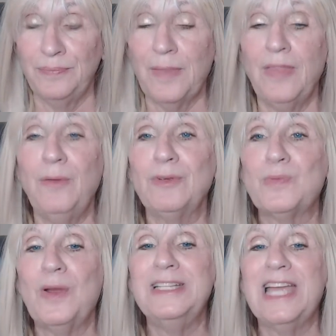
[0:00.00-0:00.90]
There was
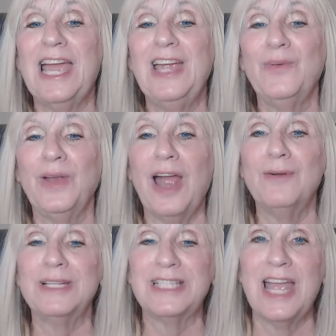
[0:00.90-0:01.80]
one day when I
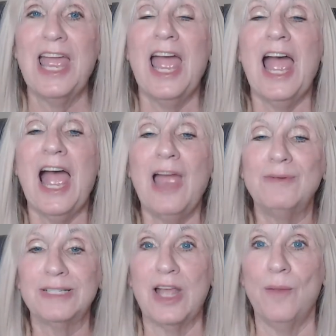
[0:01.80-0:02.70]
was I
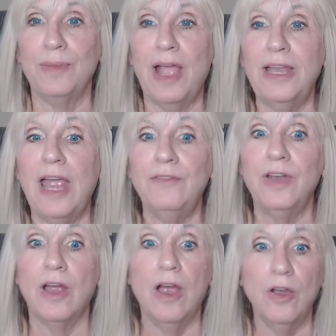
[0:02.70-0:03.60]
was um, kind of having
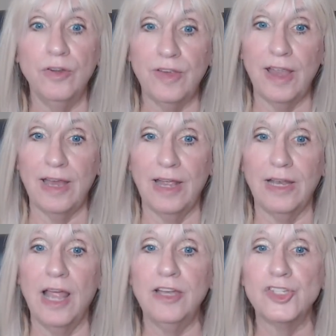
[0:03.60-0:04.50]
a hard day. I had a
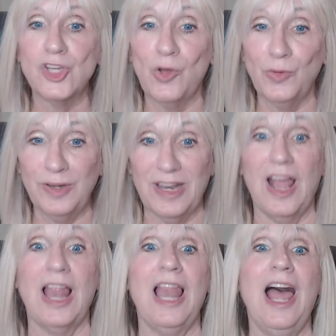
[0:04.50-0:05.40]
lot of children, a
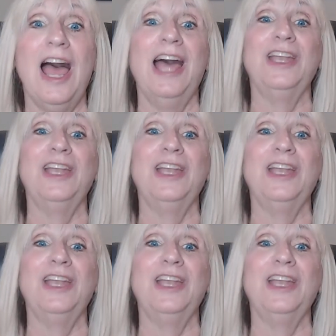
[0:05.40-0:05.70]
lot of